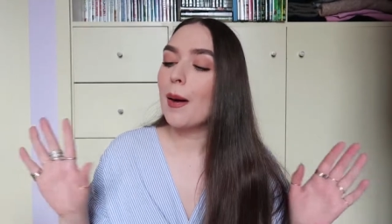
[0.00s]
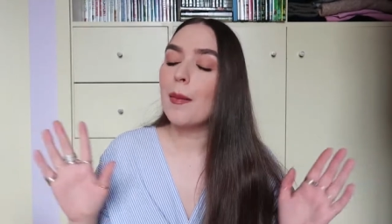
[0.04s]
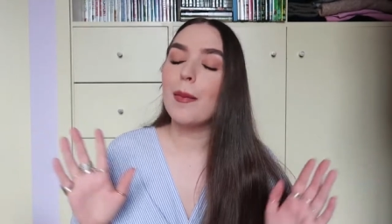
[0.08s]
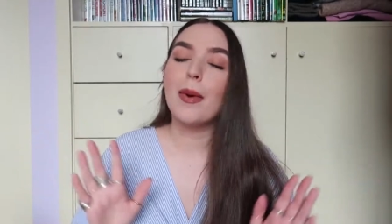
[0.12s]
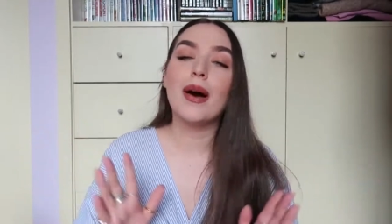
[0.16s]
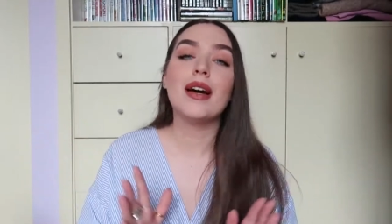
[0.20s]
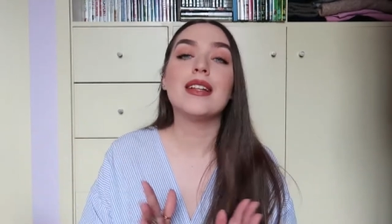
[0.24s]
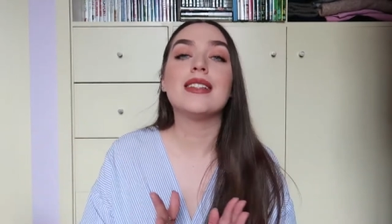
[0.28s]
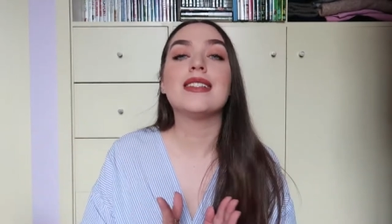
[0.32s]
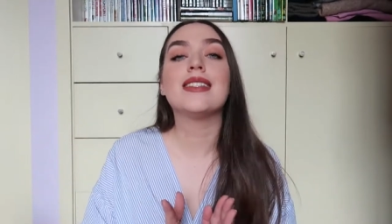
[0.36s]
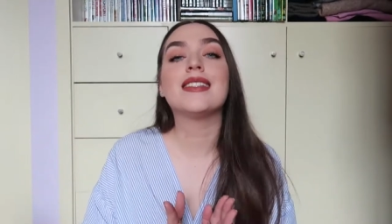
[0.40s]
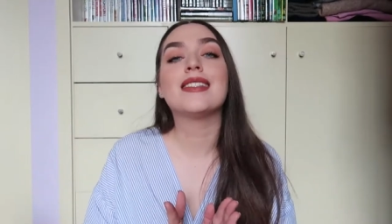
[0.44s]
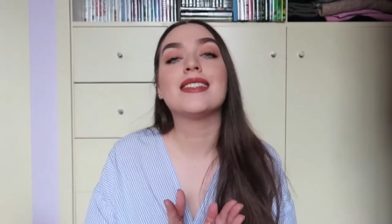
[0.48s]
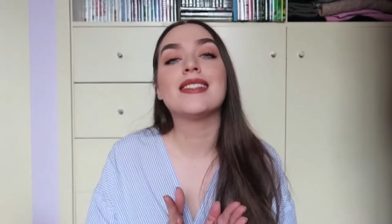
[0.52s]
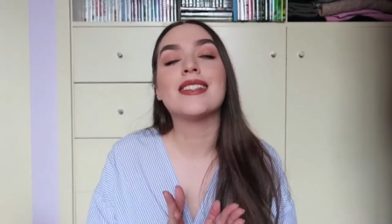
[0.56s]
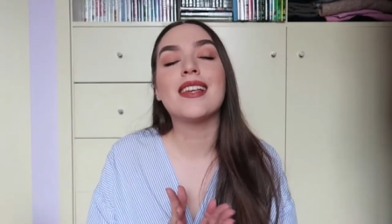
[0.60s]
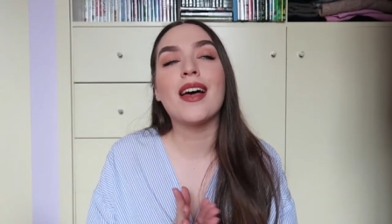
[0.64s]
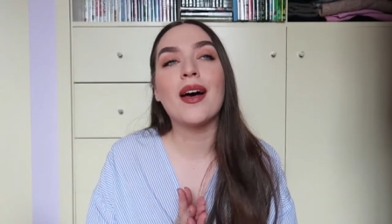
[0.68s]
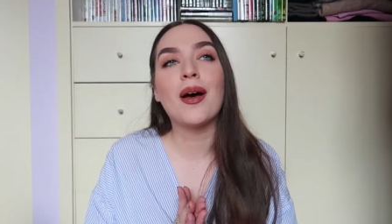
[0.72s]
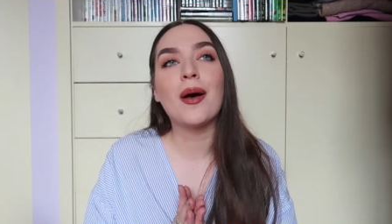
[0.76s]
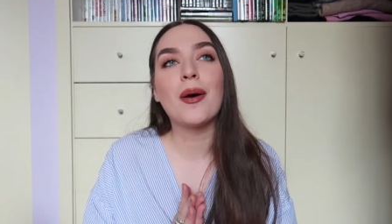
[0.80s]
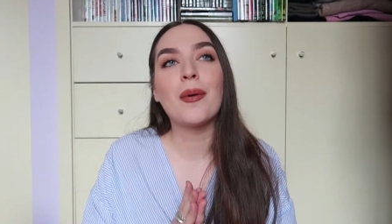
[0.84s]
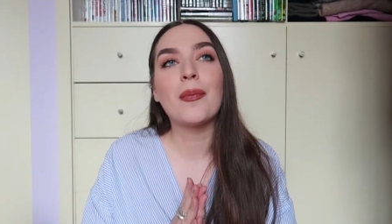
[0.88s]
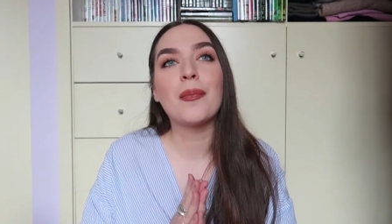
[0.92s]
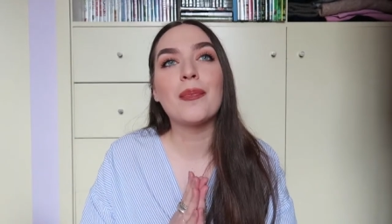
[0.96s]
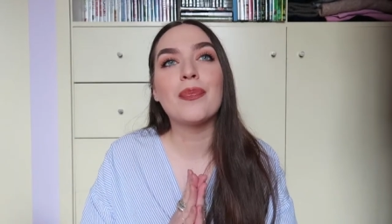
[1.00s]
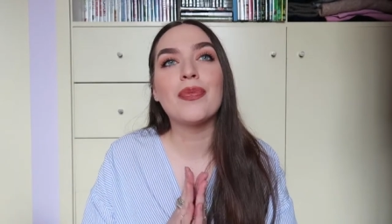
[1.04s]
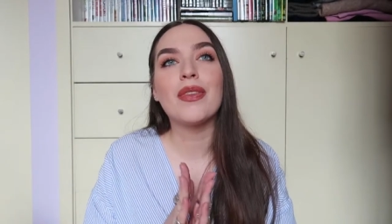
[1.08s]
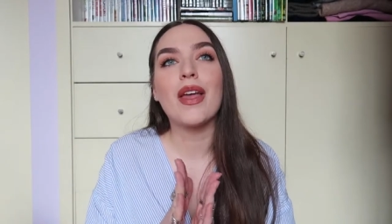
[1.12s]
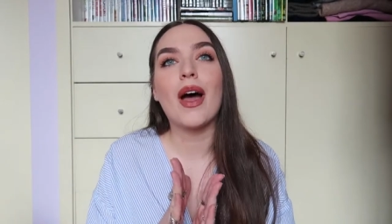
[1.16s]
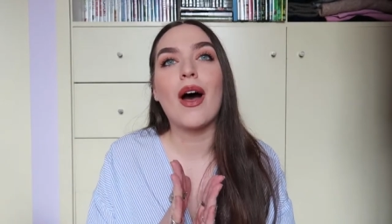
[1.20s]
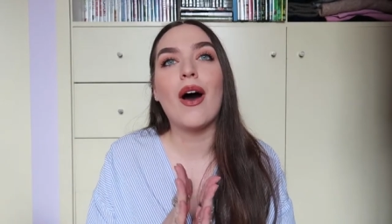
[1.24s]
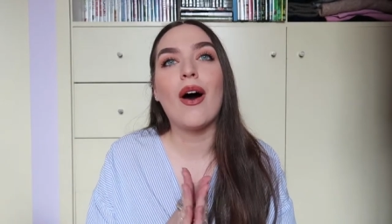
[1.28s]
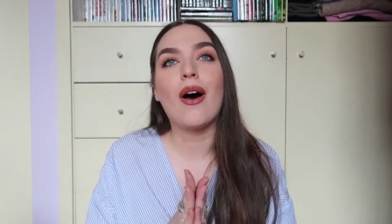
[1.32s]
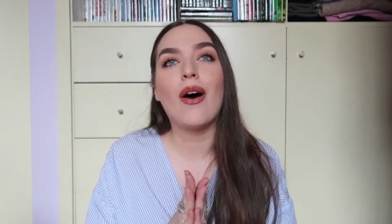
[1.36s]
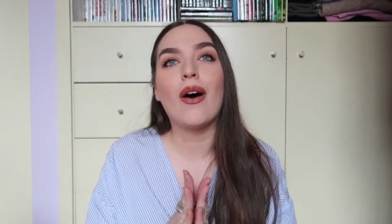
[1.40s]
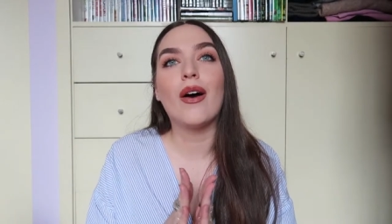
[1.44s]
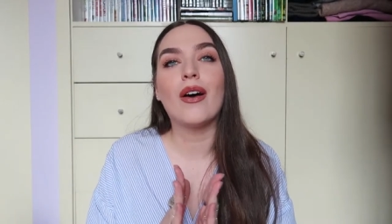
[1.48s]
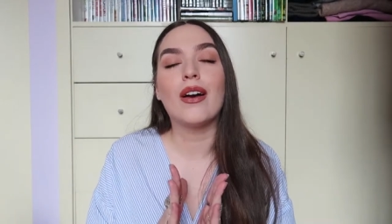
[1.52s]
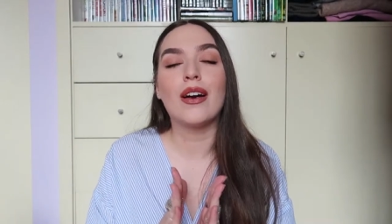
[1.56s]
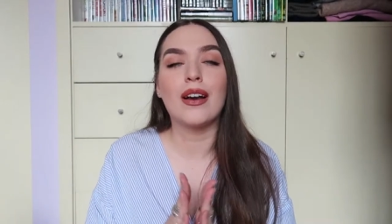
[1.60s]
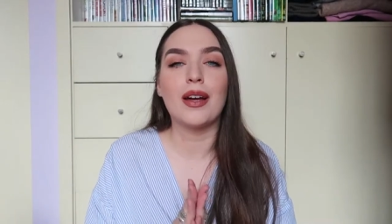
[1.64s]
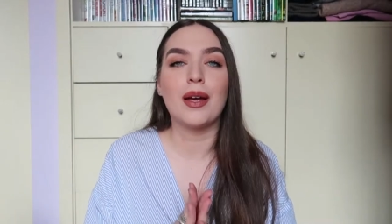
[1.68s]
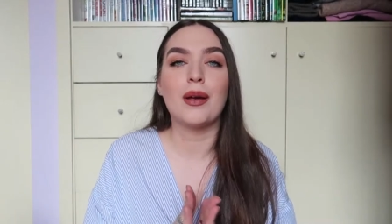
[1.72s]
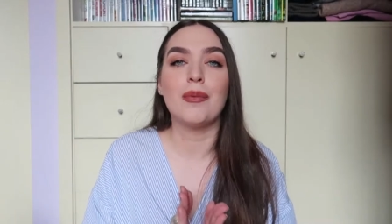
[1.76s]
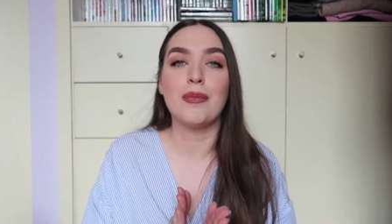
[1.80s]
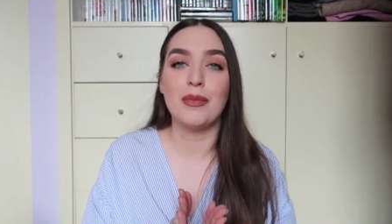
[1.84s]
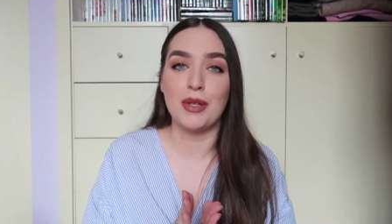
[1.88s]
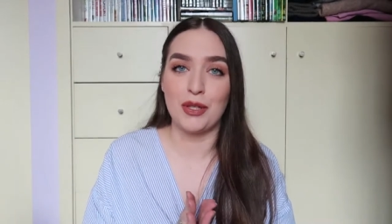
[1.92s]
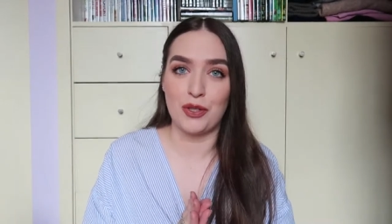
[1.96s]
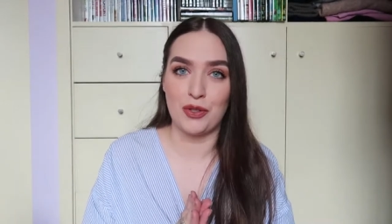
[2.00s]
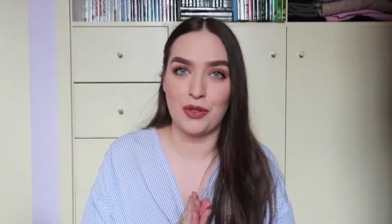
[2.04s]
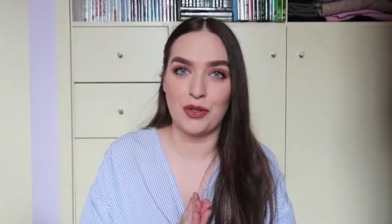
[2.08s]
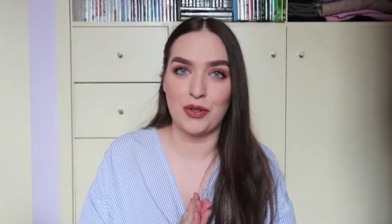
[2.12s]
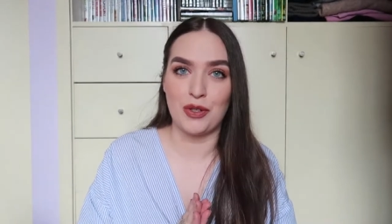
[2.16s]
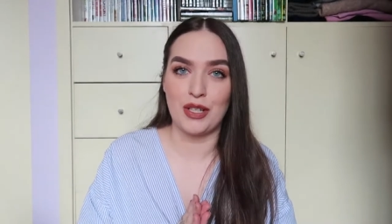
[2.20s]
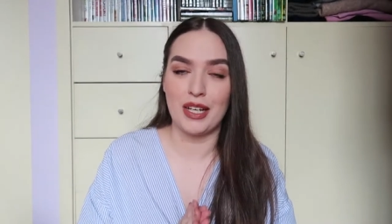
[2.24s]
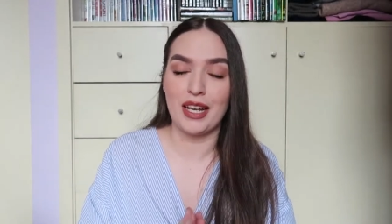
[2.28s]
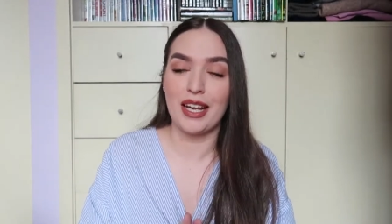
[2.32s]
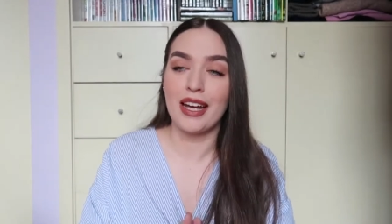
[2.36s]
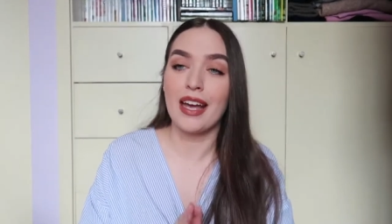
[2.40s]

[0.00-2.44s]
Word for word: but some are a mystery.